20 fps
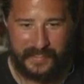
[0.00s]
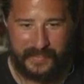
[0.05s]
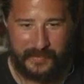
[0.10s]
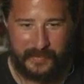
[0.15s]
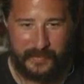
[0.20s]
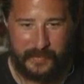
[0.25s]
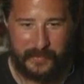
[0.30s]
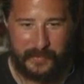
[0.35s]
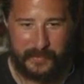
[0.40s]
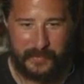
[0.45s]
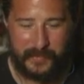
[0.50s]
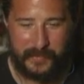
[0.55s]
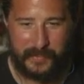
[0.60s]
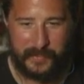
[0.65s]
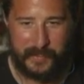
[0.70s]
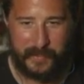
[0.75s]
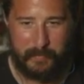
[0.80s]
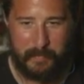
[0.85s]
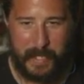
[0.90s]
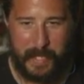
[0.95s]
Oof.
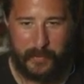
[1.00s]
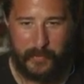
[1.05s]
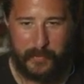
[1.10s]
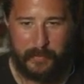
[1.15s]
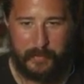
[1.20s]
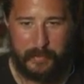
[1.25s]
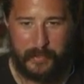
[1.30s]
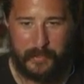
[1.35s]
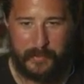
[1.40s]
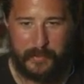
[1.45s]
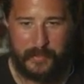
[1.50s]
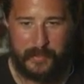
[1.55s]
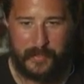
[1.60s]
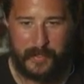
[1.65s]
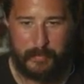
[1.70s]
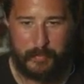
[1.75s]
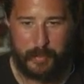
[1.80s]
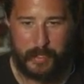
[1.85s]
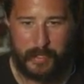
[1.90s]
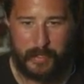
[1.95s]
Powder blue. Let's see.
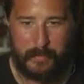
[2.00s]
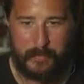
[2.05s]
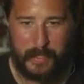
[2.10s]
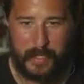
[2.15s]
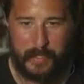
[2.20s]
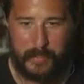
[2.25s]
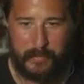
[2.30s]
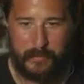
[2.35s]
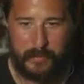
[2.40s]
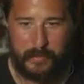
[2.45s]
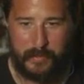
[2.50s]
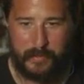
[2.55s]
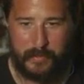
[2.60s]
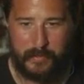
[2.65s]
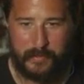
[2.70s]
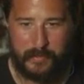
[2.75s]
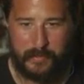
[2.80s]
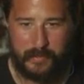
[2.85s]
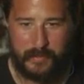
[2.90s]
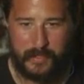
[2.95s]
Brown and powder blue.
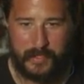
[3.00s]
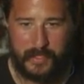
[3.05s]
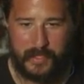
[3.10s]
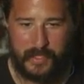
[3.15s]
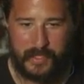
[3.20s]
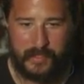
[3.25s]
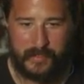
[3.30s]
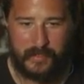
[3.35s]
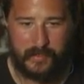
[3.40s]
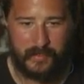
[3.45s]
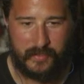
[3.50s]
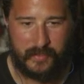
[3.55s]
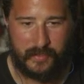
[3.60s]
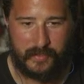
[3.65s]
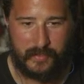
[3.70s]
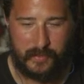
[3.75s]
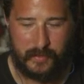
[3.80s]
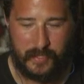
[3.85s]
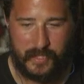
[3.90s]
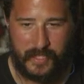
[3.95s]
Ah, that still looks
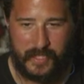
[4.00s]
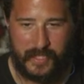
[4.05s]
okay,